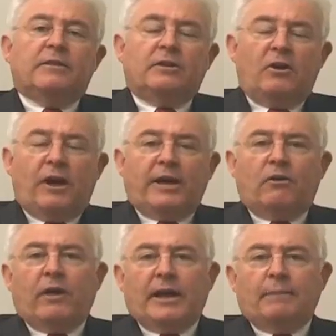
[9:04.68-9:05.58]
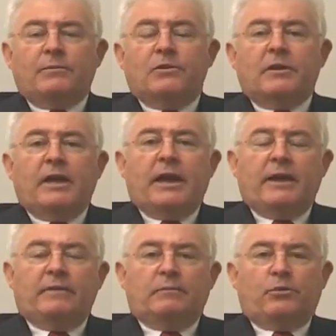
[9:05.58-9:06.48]
the diagrams
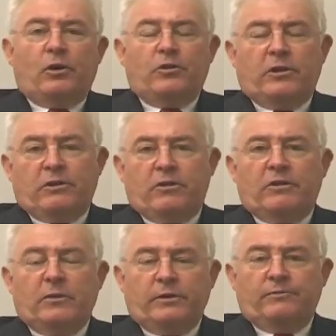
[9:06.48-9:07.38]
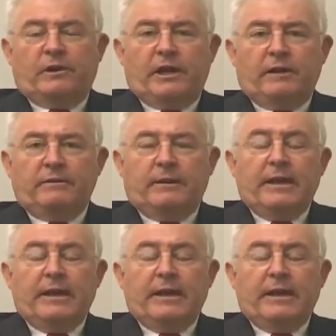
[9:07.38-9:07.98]
and the processes that we follow.